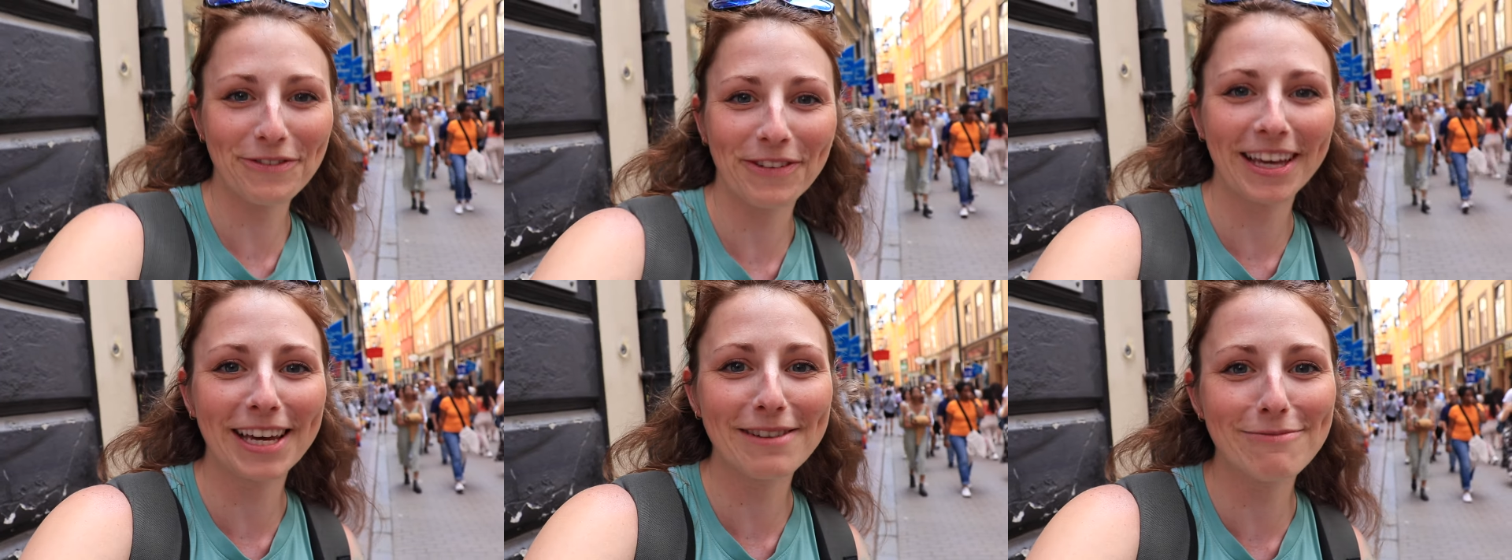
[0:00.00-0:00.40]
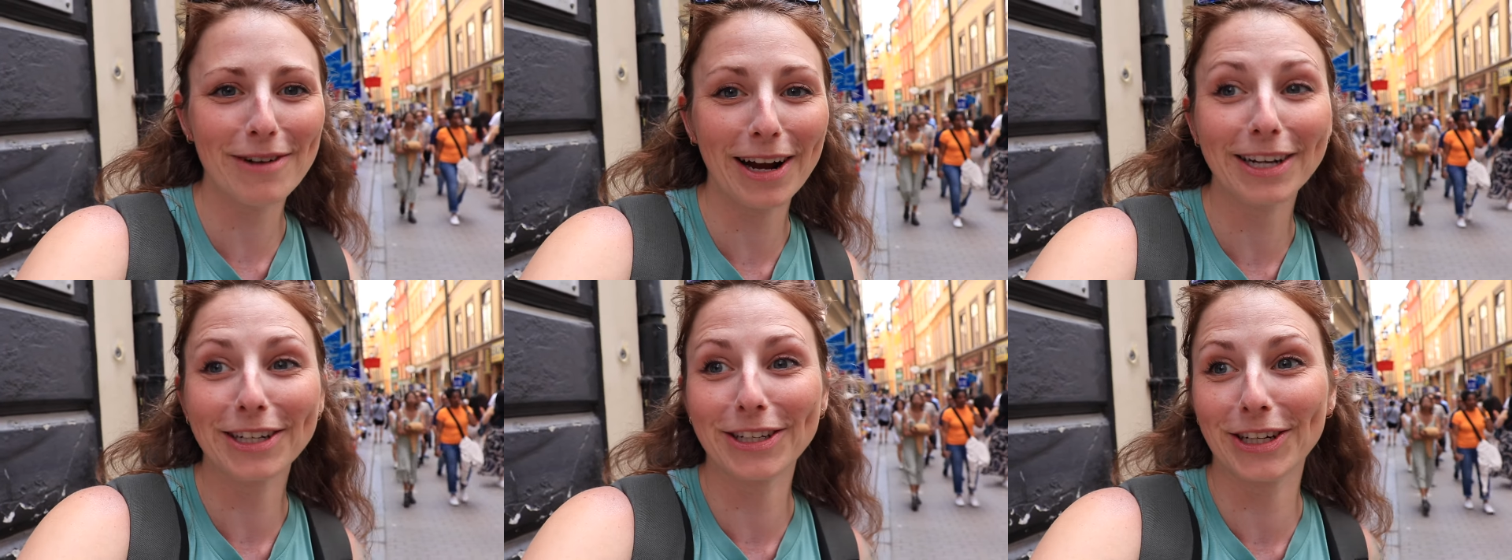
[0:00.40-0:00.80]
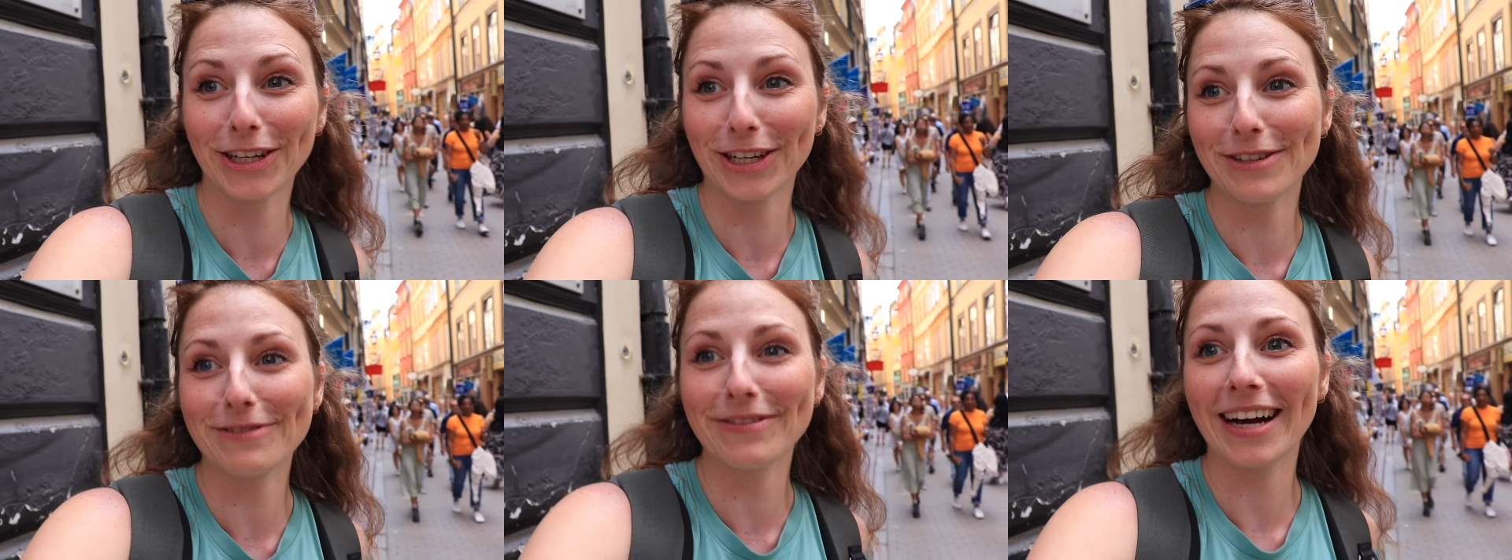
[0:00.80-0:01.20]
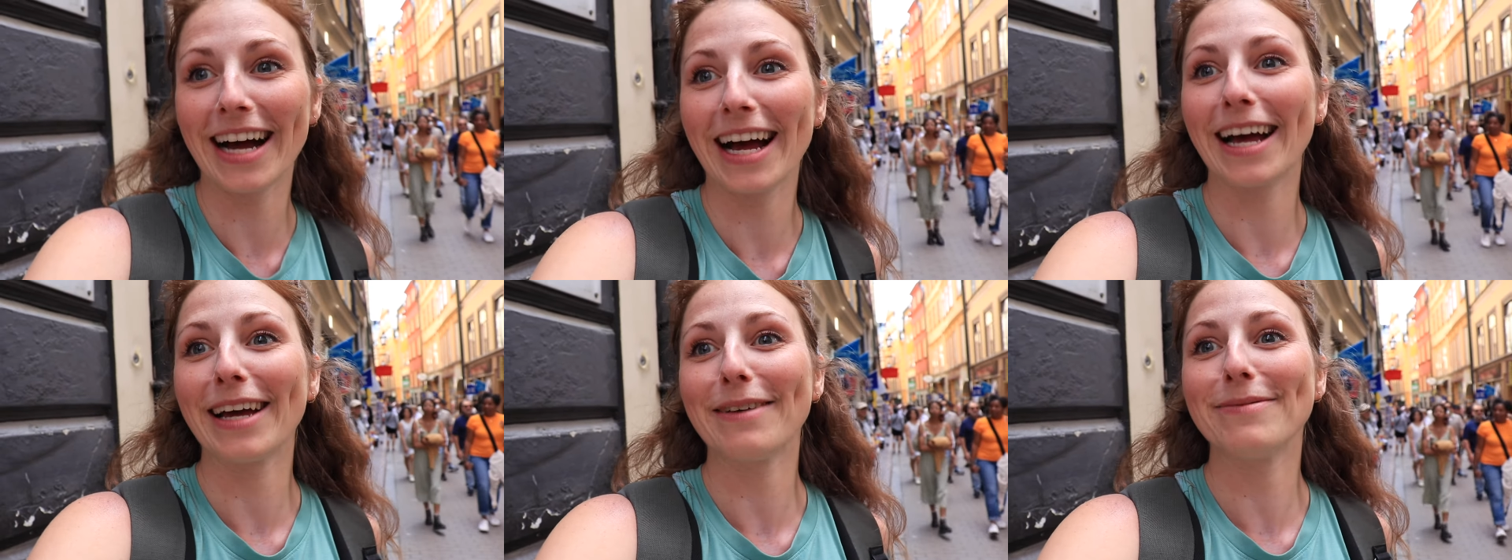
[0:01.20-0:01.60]
fika brought good
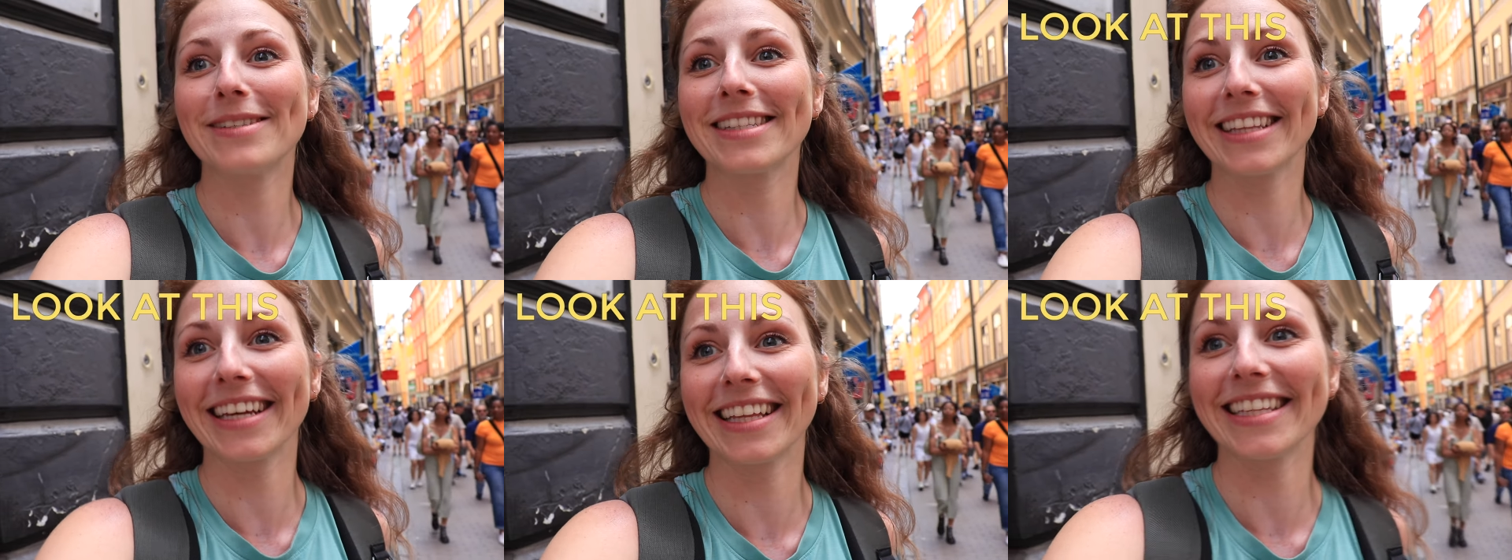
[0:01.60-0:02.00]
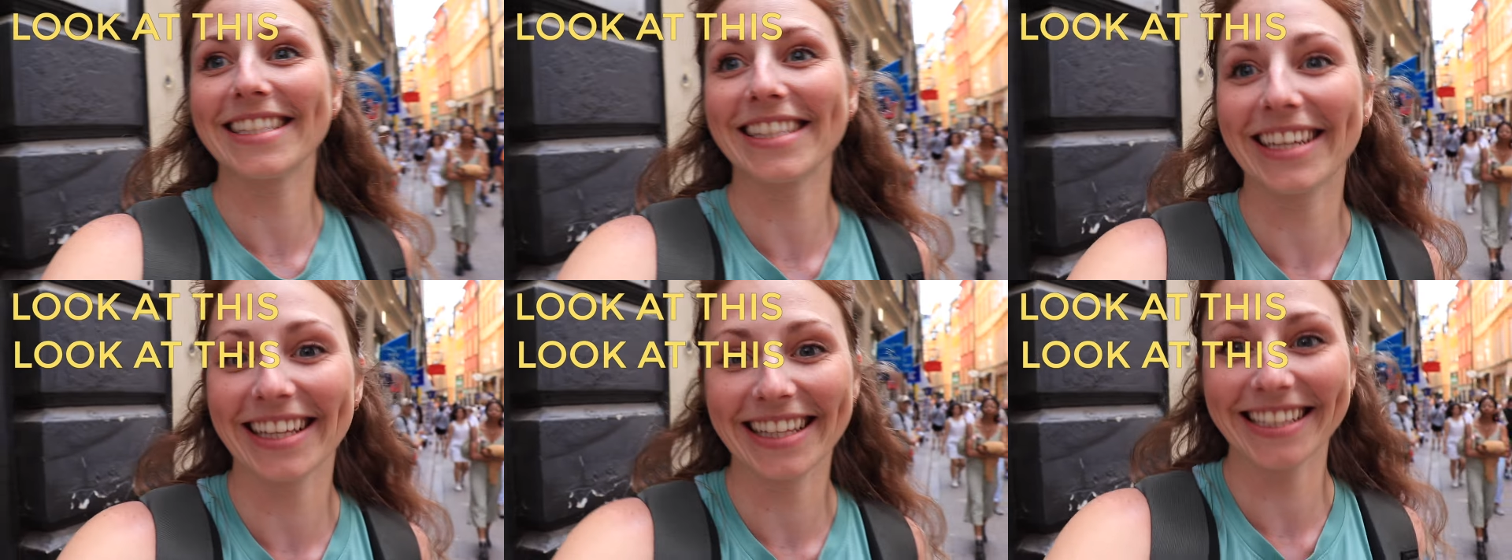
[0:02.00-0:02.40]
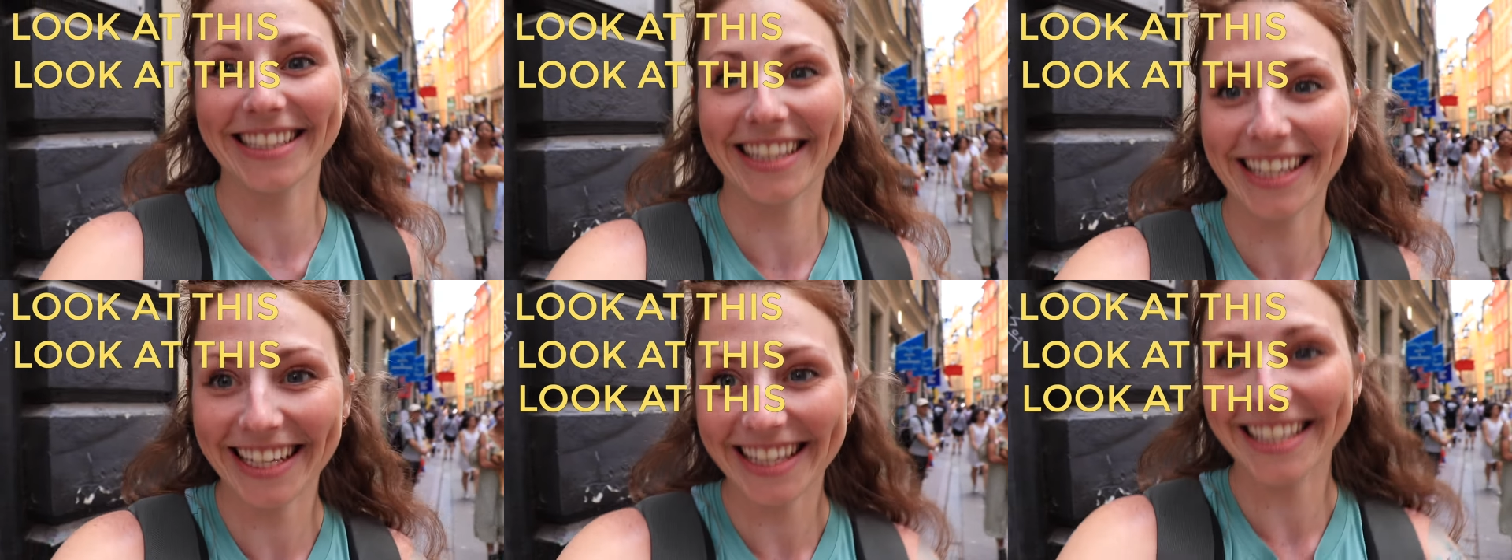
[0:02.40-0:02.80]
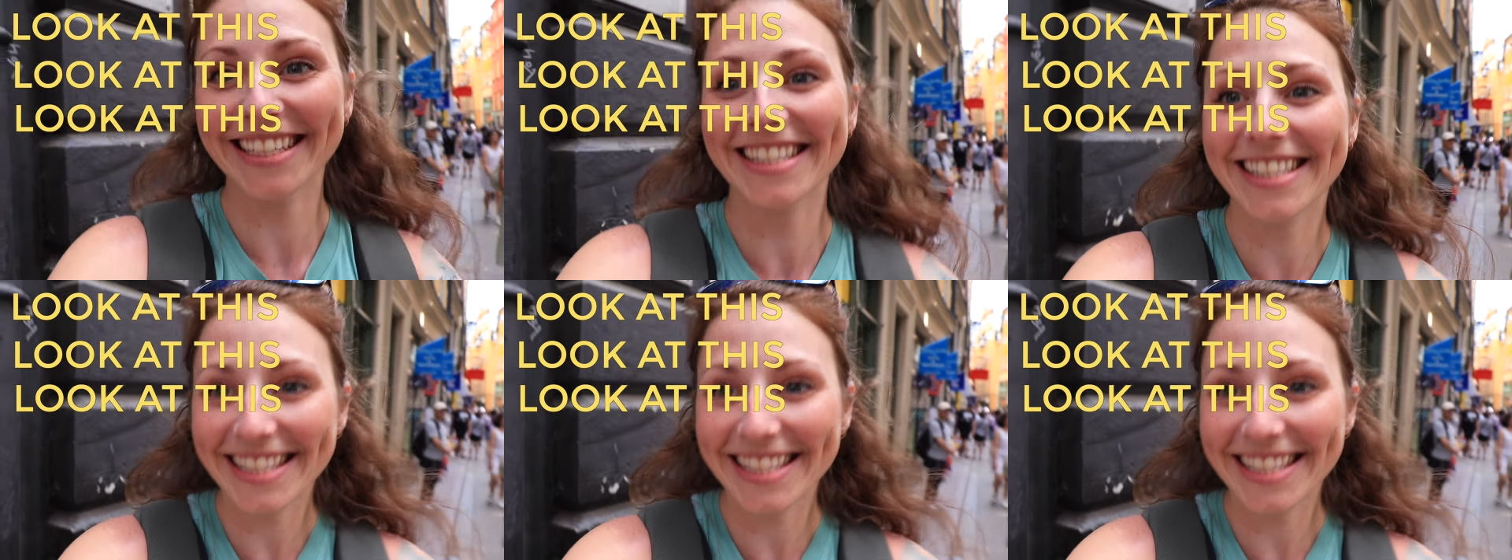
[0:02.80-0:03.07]
vibes. Look at this, look at this, look at this.